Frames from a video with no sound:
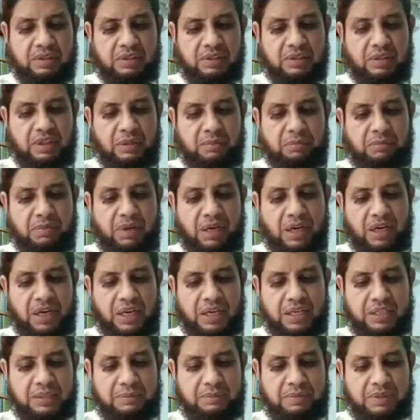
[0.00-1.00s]
There
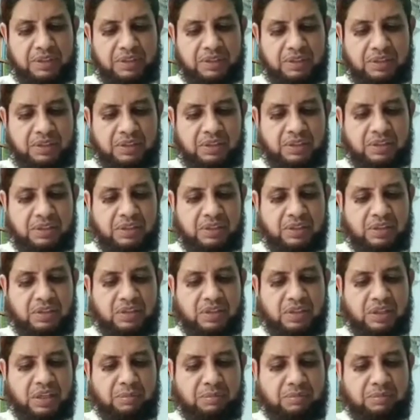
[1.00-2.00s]
might be
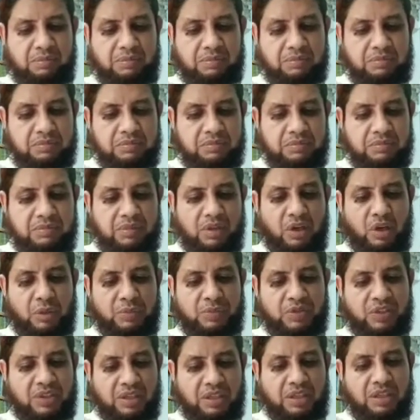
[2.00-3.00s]
some
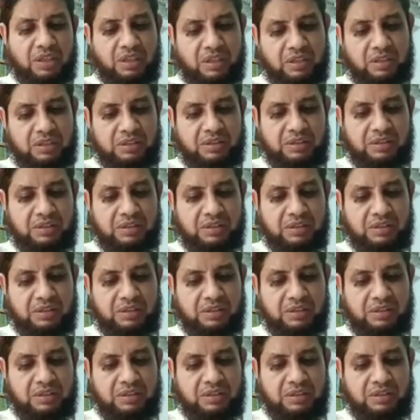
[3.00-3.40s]
obstacles